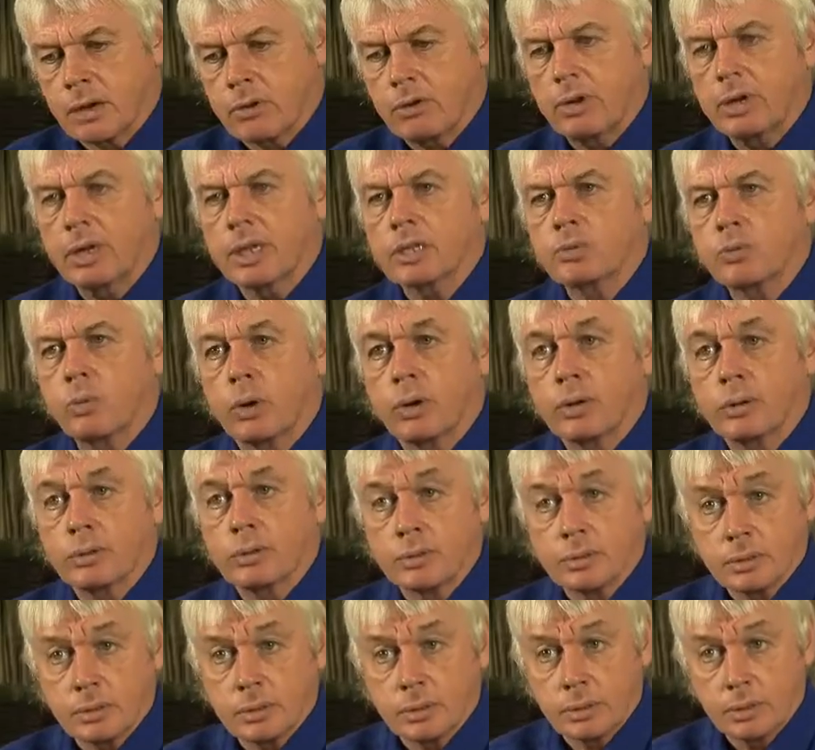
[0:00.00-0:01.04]
tyrannies
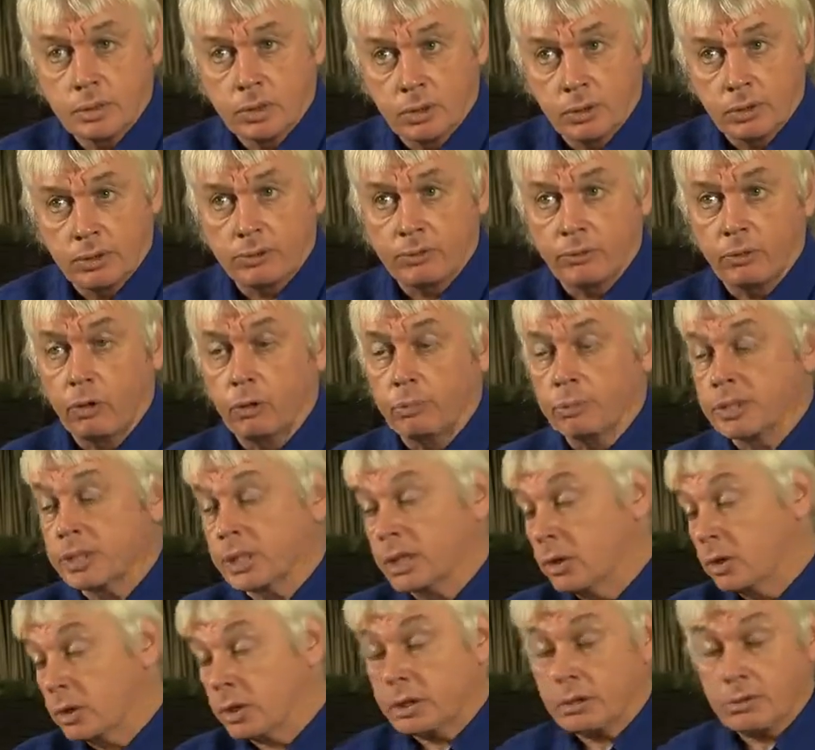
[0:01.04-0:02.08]
want
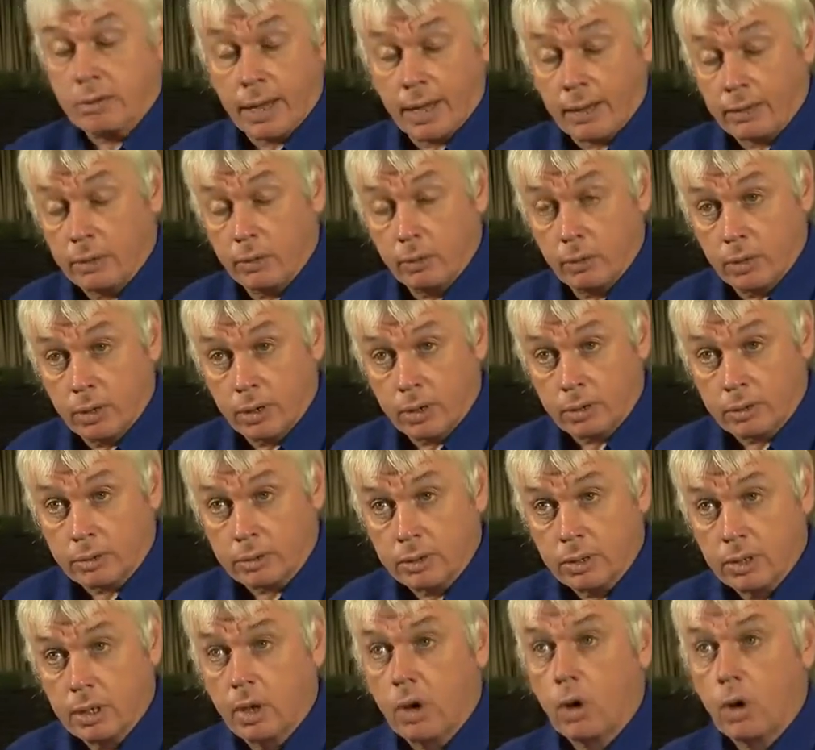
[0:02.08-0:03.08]
uniformity. Look around the world.